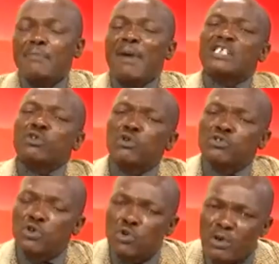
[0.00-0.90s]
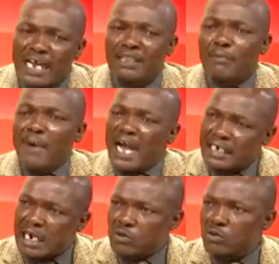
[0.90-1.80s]
they must also look at the
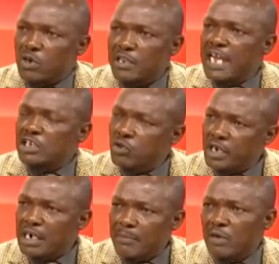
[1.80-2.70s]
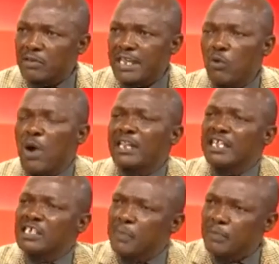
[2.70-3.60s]
background they are talking about. The, who are
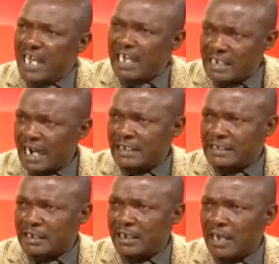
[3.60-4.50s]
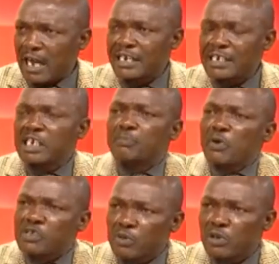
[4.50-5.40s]
these people they are targeting? Mm -hmm. uh, is it
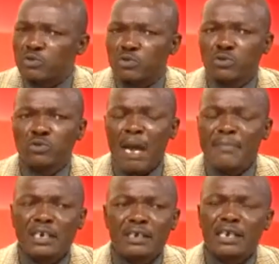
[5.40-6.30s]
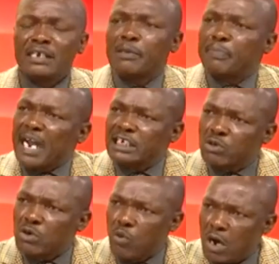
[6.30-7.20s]
possible to do? I mean, in, in the
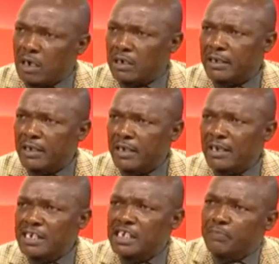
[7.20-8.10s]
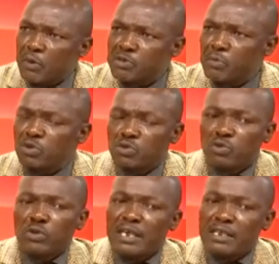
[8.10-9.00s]
practical world. Is it possible to
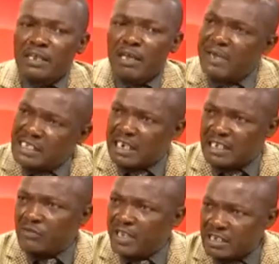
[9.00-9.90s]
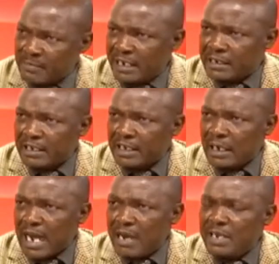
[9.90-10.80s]
do the, the, the business with this money?
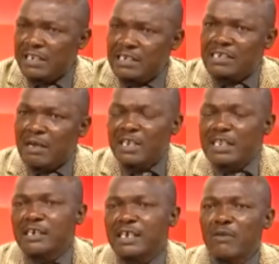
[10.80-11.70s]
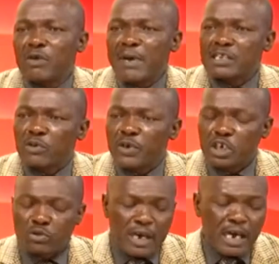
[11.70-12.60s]
Mm. I mean, this is something that uh, we must look
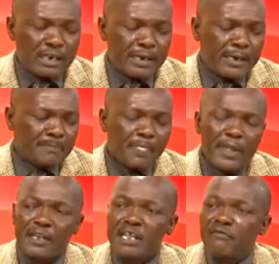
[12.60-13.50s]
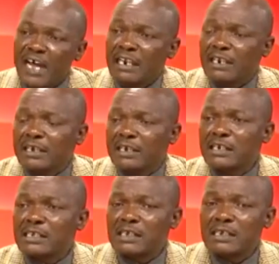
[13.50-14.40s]
into. And um, the fund
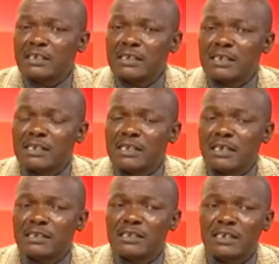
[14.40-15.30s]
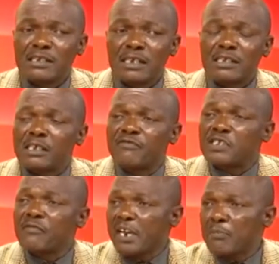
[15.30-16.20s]
is, is, is, is, is, is,
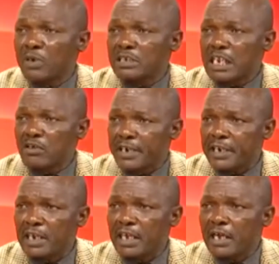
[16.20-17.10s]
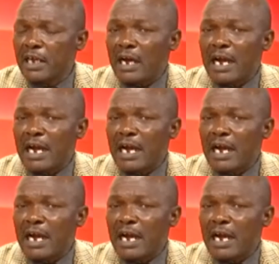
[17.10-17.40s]
is very important, Doreen. Mm -hmm.